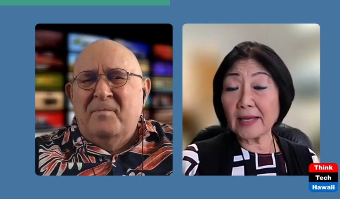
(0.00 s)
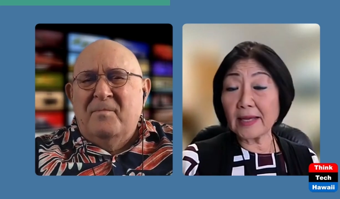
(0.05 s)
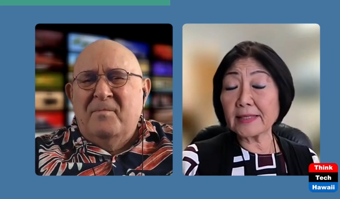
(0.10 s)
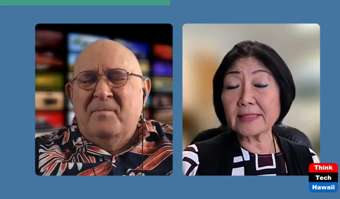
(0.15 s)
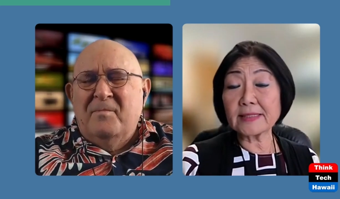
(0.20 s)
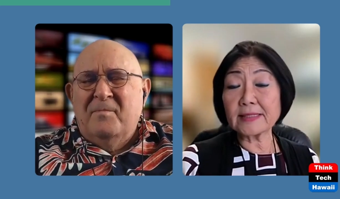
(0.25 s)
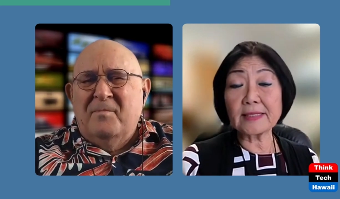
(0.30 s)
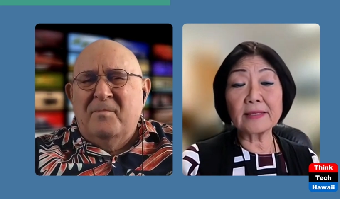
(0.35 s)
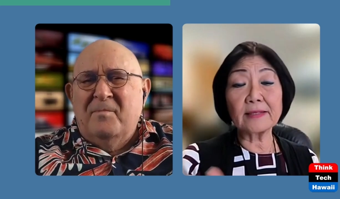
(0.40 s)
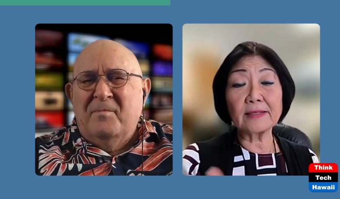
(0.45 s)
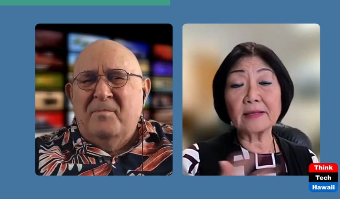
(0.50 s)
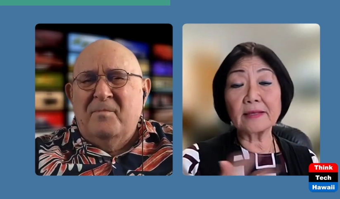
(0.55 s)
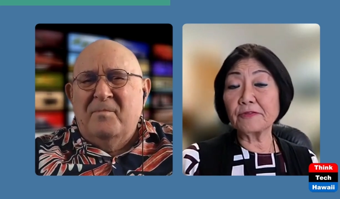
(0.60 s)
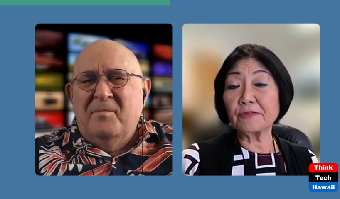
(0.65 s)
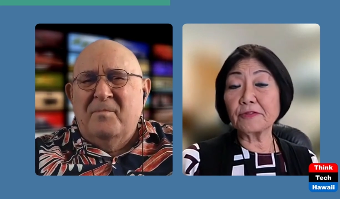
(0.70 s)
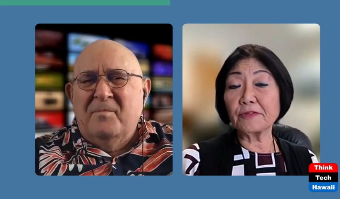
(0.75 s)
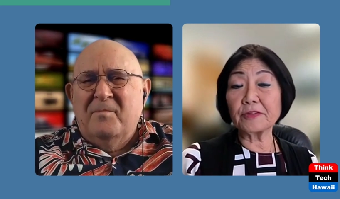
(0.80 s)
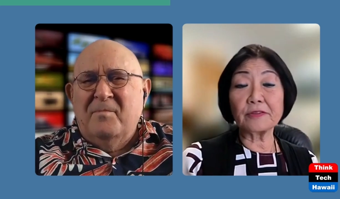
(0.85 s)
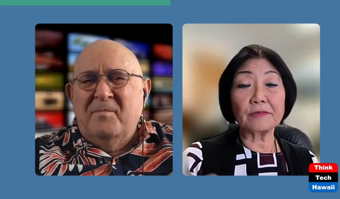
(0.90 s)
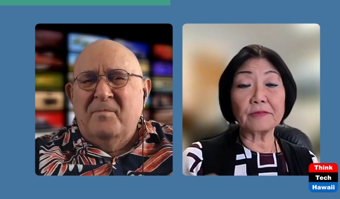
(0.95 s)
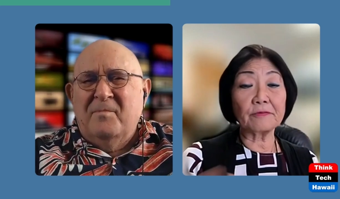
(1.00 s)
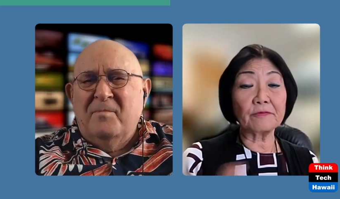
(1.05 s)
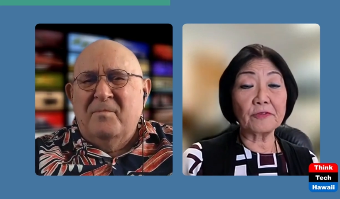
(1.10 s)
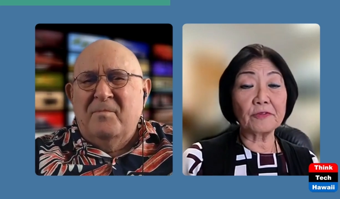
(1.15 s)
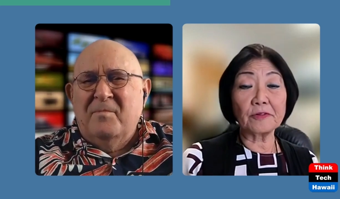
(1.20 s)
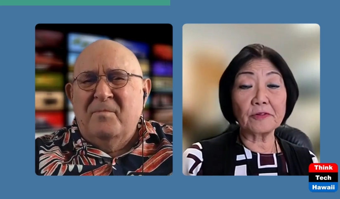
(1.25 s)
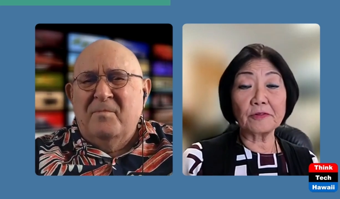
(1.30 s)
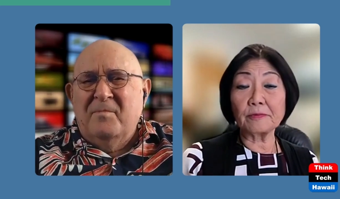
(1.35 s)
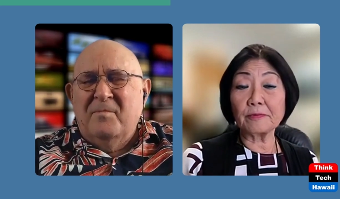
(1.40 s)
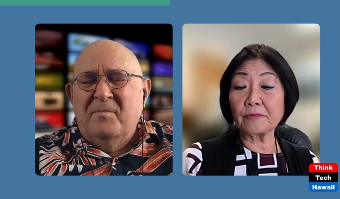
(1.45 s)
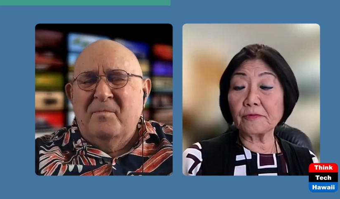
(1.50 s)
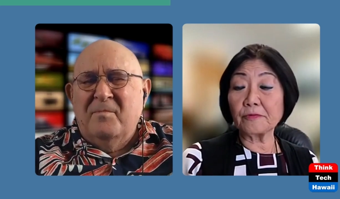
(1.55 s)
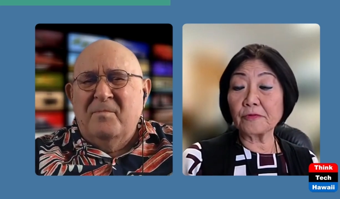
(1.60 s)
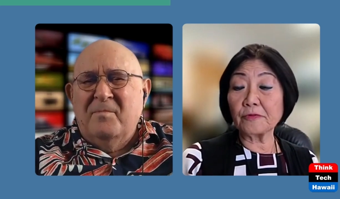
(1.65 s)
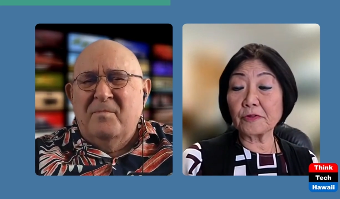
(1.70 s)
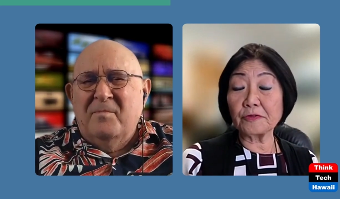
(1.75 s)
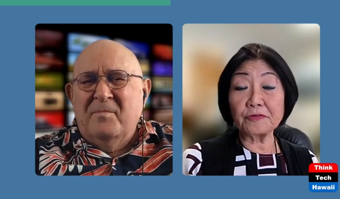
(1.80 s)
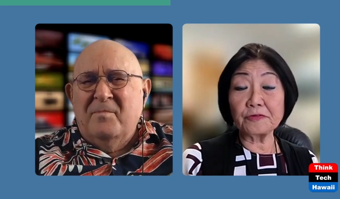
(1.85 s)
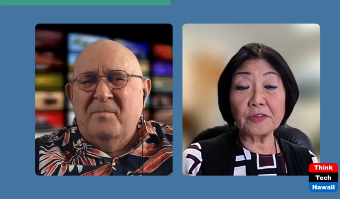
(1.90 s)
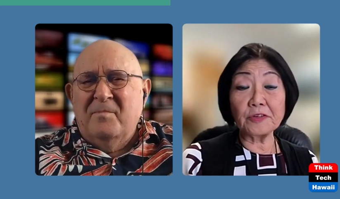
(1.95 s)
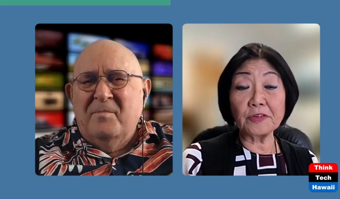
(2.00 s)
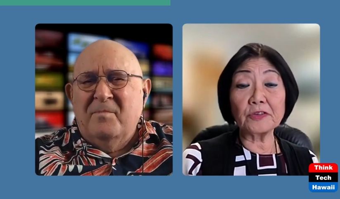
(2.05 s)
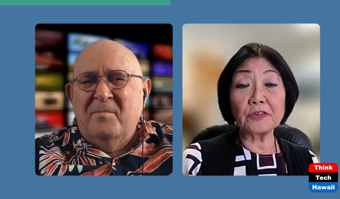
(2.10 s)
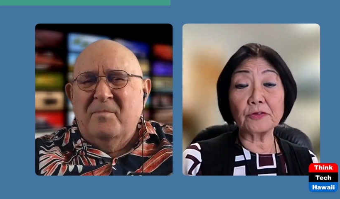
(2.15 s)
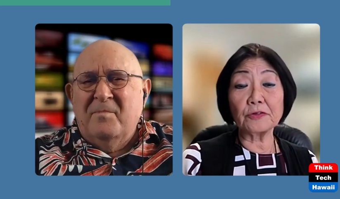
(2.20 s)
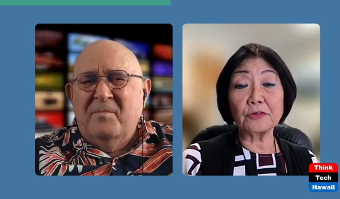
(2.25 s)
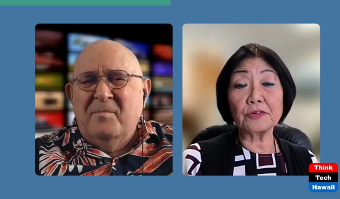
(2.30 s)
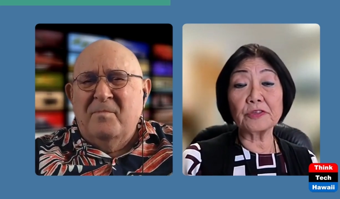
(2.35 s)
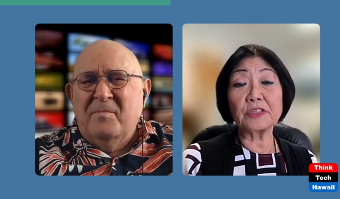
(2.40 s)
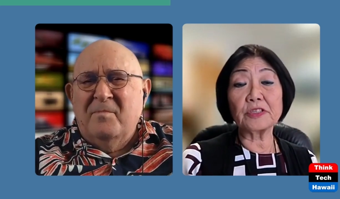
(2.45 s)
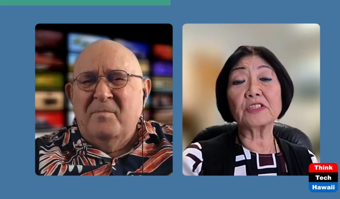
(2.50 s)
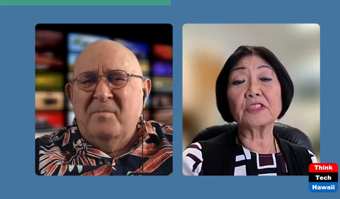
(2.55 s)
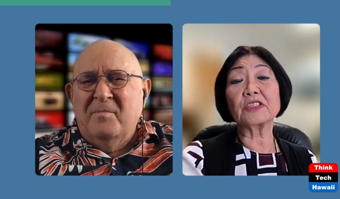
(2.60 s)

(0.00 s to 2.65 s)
Speaker 1: asking them for, for, for figures.